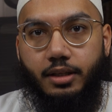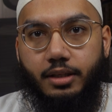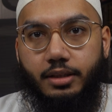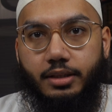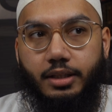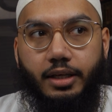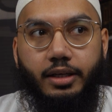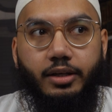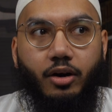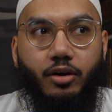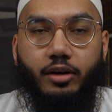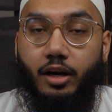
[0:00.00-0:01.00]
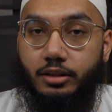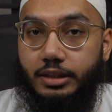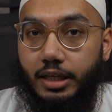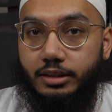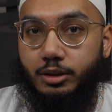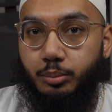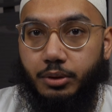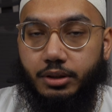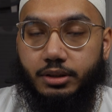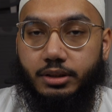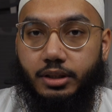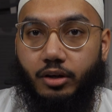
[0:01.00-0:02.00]
They are not
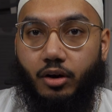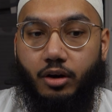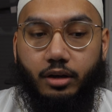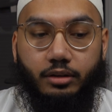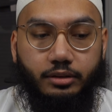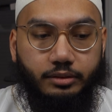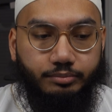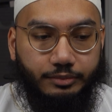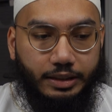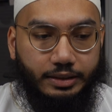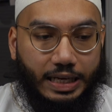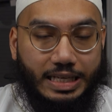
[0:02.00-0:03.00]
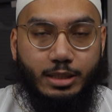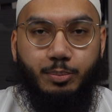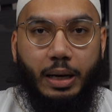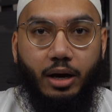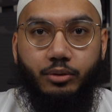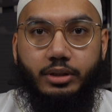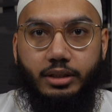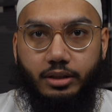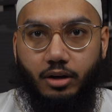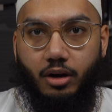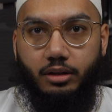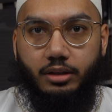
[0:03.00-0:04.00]
textbooks, they are expounding
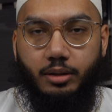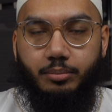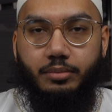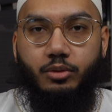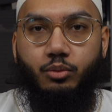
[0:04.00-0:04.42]
on them.